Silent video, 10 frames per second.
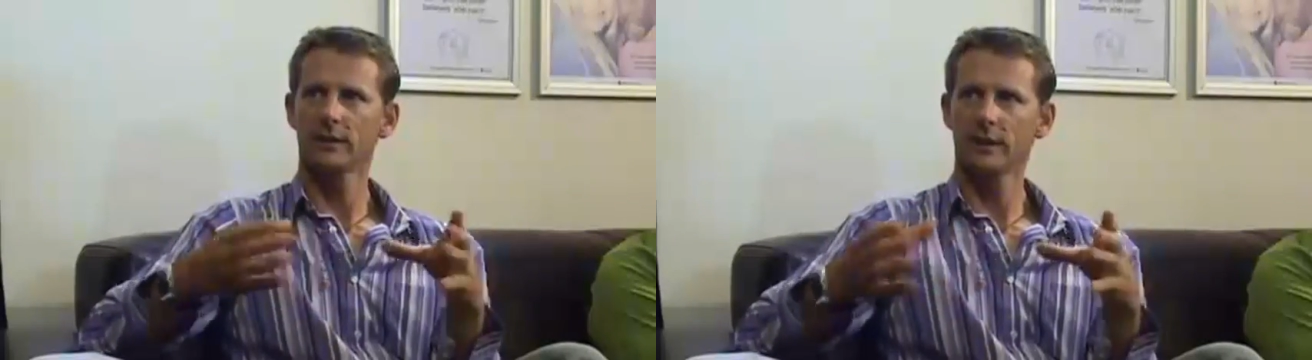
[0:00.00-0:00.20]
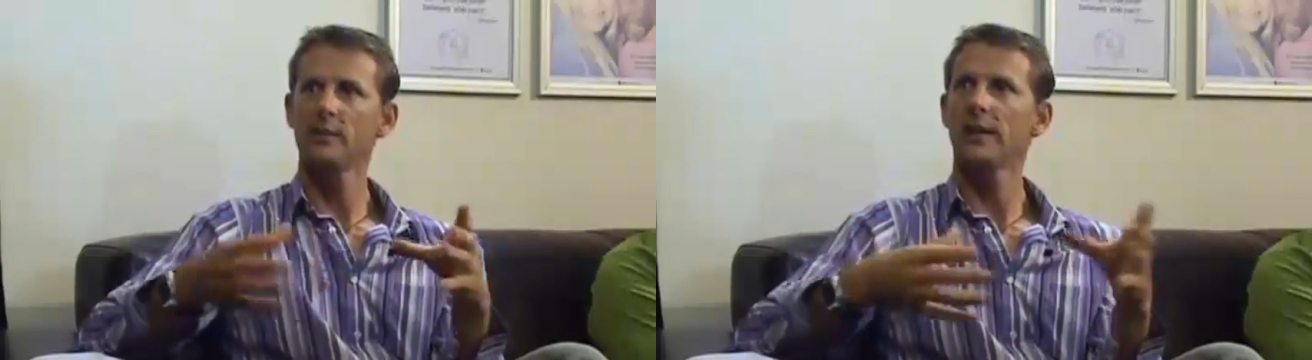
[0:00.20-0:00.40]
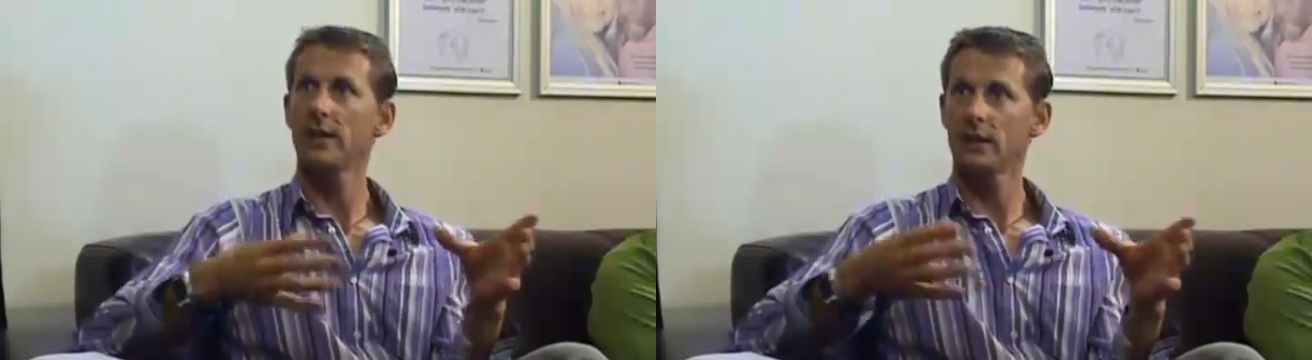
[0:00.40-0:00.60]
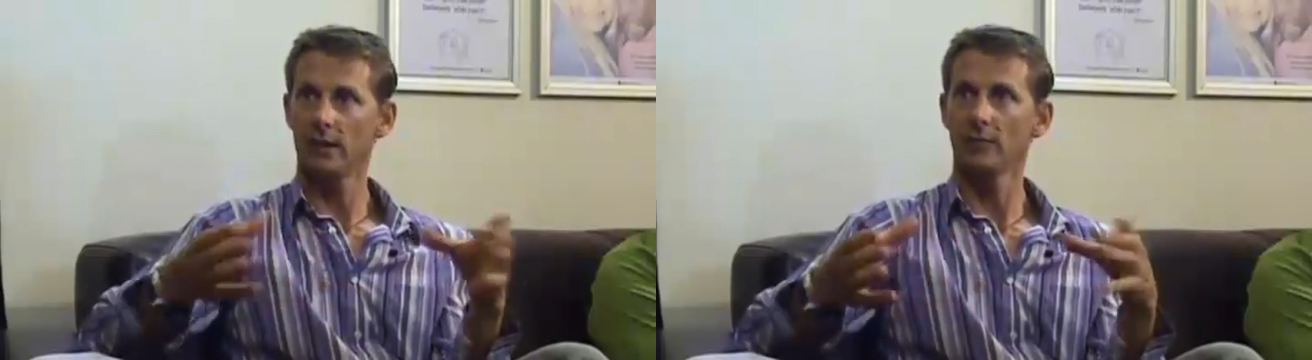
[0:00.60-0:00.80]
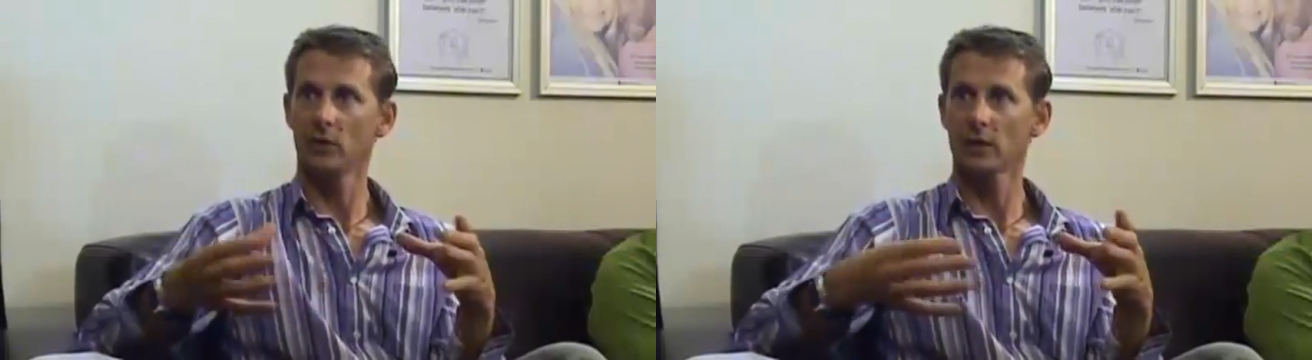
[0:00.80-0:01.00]
let me hear
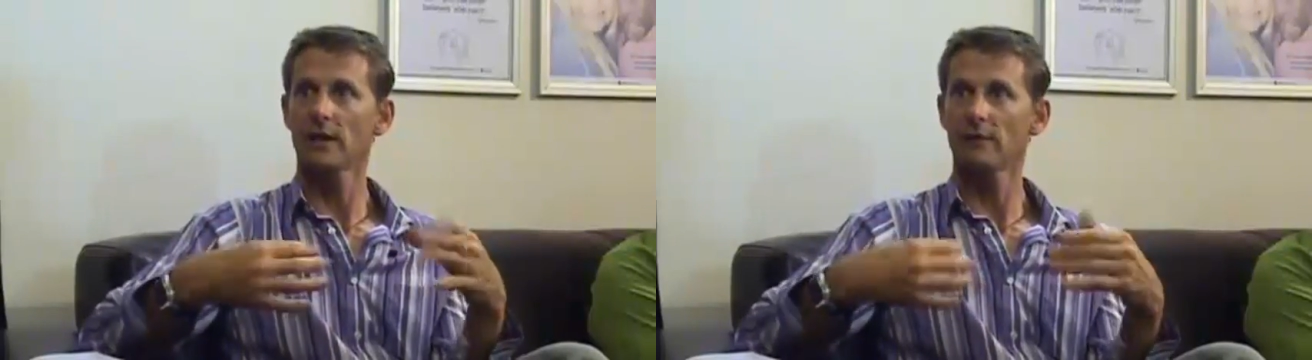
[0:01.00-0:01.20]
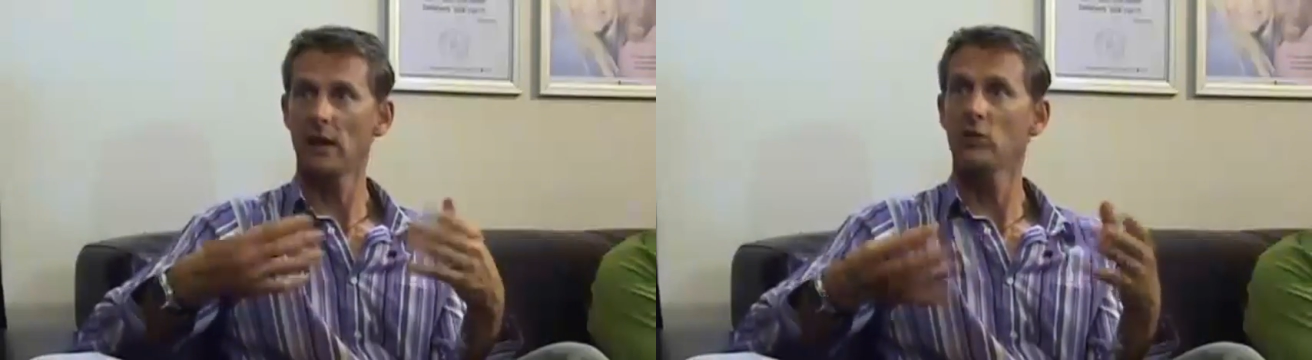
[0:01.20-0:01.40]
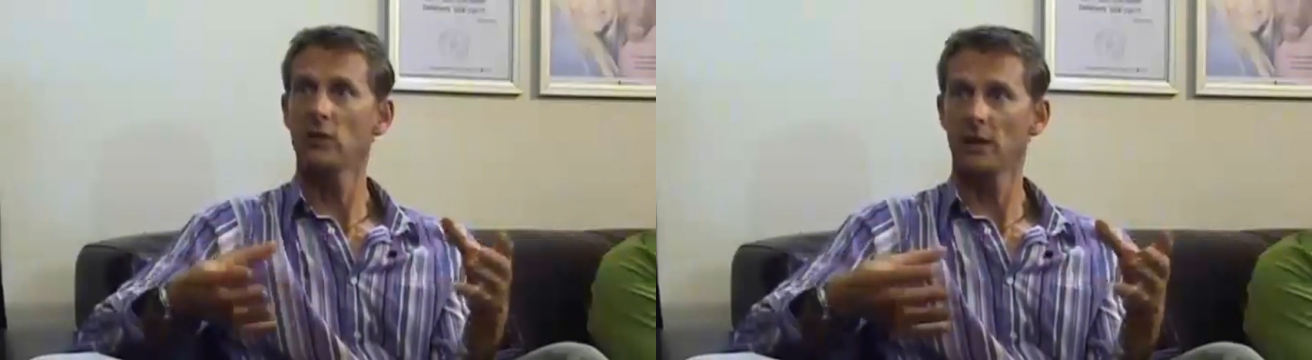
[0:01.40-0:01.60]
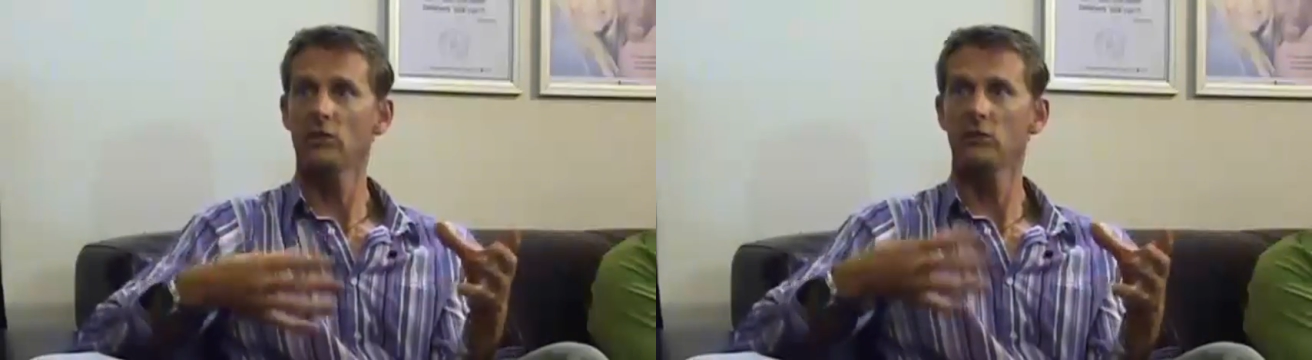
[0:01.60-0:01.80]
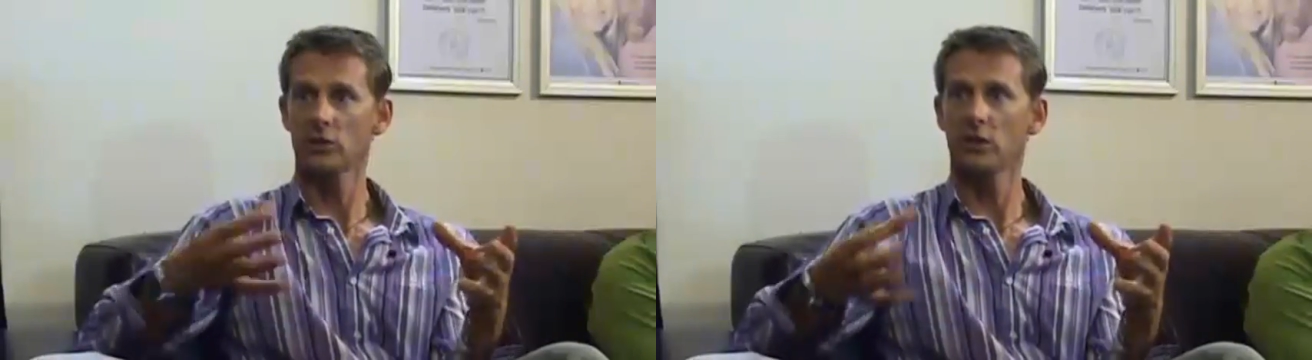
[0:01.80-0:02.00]
them because I value that
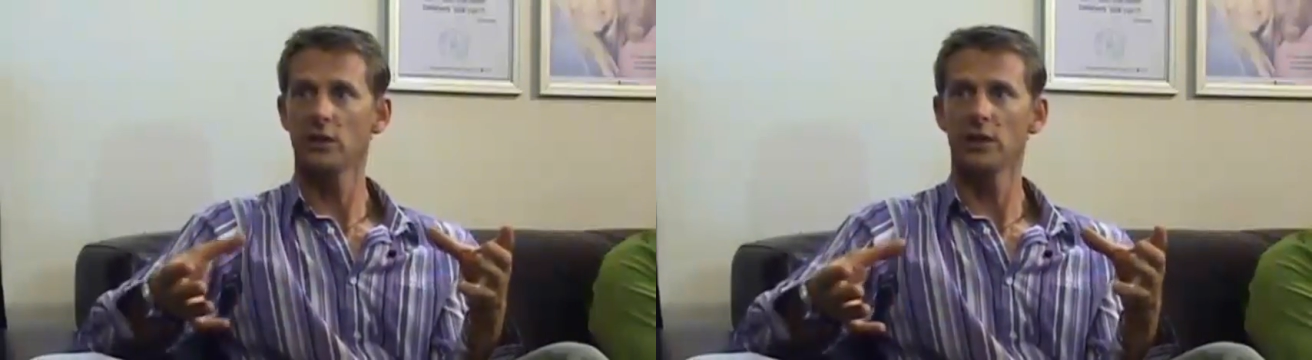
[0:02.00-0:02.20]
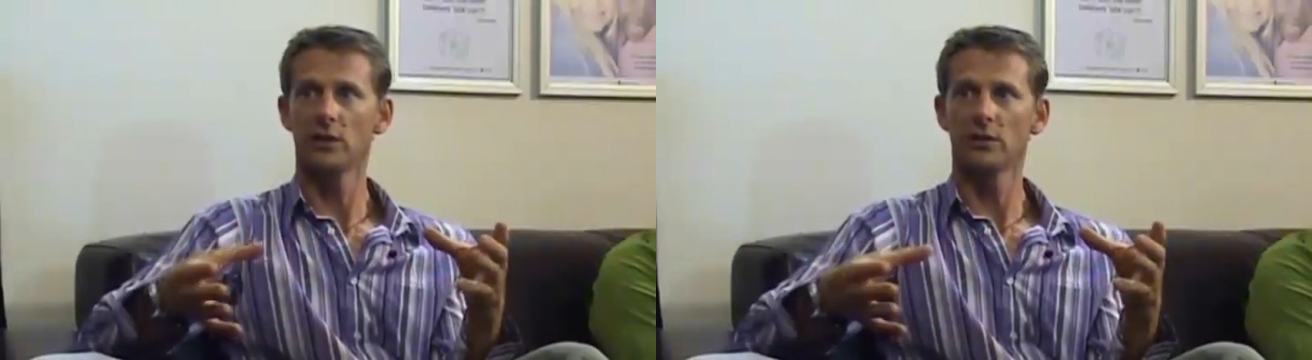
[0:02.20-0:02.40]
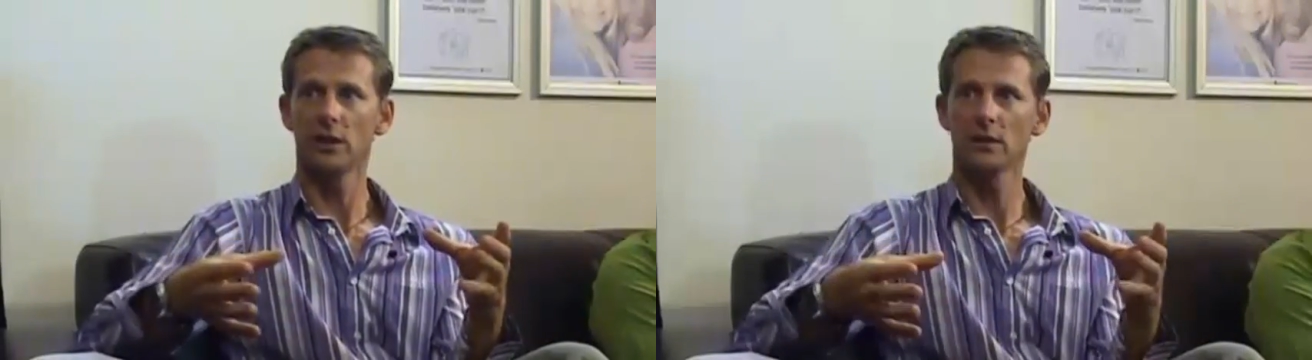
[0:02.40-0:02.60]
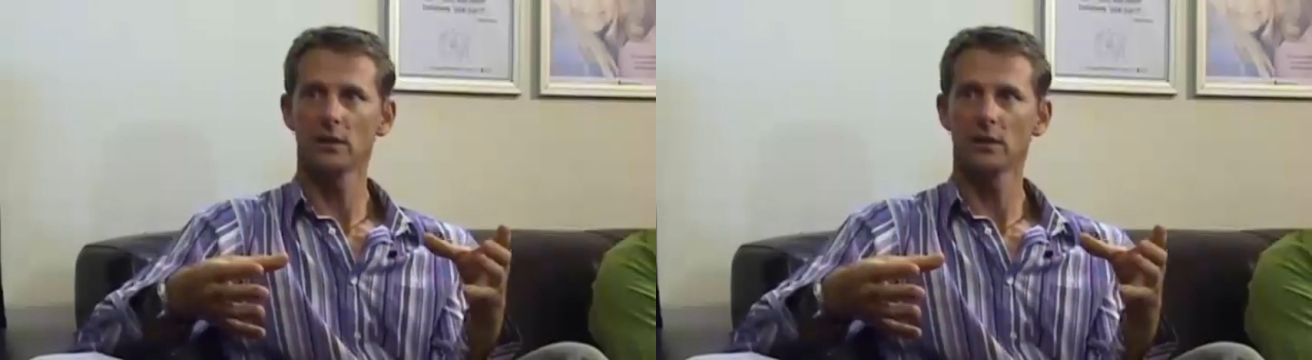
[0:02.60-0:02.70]
you've also got needs, right?